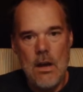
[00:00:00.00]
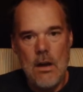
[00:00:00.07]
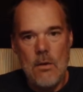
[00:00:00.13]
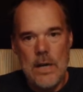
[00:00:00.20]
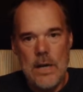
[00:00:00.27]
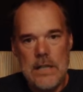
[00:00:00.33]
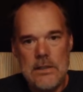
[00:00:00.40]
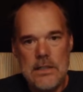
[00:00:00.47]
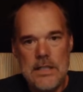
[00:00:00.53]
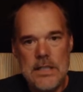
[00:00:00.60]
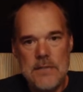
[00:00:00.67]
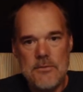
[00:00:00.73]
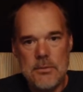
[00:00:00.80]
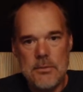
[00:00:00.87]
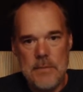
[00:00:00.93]
When I look at
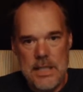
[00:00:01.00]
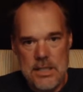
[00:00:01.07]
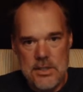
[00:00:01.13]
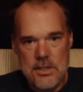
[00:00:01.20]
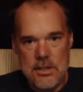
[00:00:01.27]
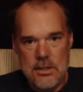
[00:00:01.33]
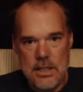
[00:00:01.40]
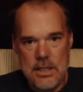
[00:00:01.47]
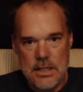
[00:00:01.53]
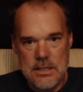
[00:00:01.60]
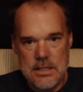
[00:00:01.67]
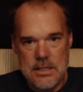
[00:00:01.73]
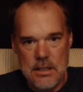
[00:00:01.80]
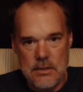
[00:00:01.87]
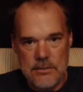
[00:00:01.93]
information that
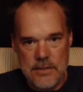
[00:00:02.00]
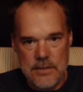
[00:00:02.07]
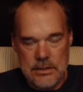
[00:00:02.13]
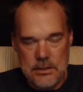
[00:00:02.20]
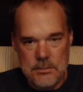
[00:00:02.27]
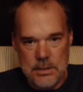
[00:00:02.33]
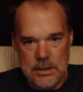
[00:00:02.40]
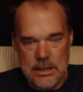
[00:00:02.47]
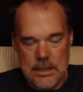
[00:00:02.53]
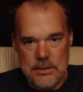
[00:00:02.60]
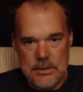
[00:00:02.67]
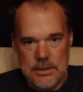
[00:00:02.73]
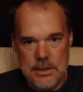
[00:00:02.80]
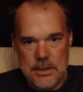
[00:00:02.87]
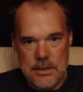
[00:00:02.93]
is available
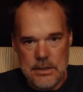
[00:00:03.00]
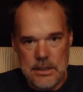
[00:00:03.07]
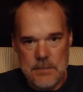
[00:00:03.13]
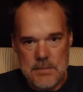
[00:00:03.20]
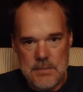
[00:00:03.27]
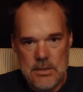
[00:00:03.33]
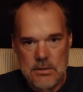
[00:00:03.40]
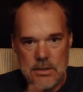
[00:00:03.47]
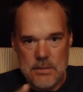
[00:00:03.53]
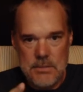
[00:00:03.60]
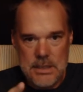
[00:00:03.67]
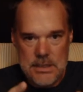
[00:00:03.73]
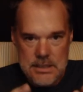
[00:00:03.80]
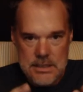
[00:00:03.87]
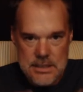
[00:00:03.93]
out there, I'm so
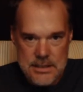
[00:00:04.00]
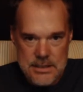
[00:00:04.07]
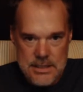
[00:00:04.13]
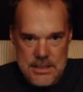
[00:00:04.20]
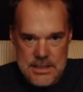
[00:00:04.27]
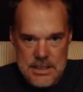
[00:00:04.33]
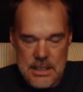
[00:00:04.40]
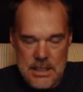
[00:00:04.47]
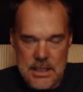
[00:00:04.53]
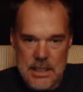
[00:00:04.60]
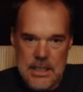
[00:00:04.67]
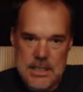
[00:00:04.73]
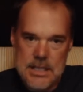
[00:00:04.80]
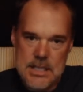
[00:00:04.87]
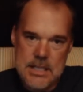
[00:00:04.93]
committed to this
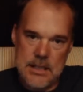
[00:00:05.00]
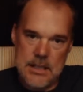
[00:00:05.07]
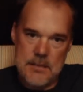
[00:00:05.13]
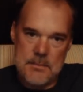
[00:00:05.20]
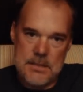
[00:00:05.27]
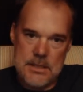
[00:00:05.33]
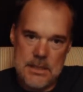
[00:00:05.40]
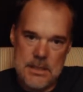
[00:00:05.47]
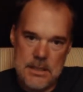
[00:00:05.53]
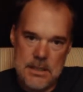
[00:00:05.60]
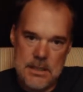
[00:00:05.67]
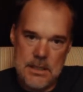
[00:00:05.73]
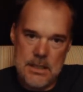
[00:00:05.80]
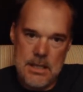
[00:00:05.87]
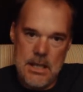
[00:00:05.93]
concept
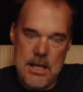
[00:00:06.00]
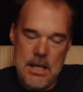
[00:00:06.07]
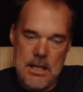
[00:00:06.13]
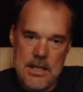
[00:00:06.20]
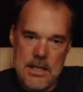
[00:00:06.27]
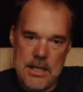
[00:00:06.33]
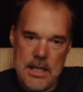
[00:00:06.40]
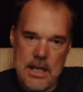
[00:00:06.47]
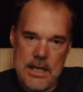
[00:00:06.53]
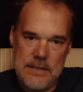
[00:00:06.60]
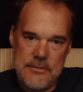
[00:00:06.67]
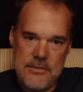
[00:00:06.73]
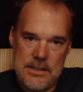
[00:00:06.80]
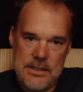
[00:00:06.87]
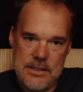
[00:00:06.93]
that I
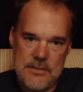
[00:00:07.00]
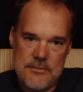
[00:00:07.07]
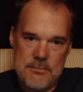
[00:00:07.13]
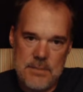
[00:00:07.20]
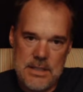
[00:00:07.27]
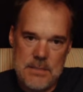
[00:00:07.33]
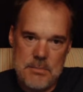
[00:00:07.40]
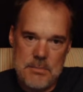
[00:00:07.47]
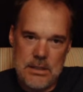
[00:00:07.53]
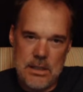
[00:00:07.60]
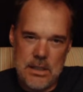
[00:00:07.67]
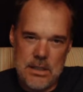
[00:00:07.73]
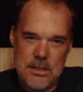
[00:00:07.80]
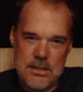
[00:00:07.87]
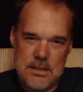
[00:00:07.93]
feel if people
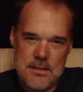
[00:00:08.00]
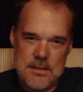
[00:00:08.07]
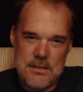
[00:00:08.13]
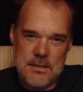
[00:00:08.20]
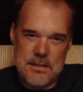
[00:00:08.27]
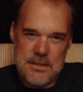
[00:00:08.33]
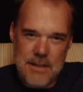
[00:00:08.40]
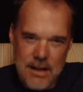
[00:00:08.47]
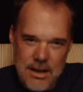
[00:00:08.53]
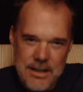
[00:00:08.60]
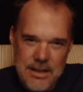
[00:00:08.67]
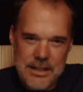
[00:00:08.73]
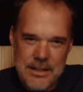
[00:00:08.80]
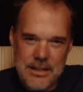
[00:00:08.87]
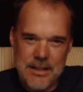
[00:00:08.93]
aren't
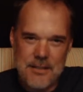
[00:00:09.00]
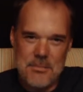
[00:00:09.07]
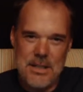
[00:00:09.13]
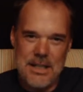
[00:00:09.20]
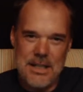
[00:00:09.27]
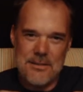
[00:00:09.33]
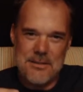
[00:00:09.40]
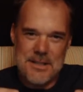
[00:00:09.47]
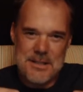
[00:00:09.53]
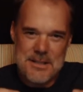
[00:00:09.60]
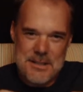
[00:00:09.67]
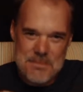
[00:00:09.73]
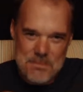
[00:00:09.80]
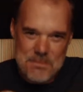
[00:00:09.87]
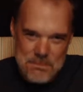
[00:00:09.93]
talking about
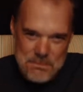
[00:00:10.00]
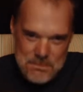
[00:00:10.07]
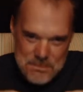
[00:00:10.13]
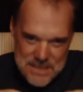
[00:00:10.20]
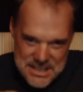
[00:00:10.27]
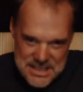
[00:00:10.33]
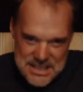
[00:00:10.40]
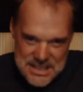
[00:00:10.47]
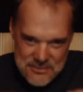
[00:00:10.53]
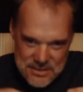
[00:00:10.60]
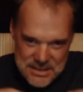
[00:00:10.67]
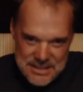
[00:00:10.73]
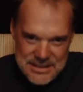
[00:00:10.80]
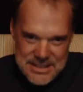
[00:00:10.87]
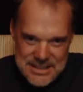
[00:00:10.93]

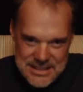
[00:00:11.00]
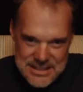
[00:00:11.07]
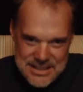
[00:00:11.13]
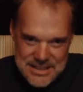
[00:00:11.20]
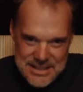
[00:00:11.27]
specifically this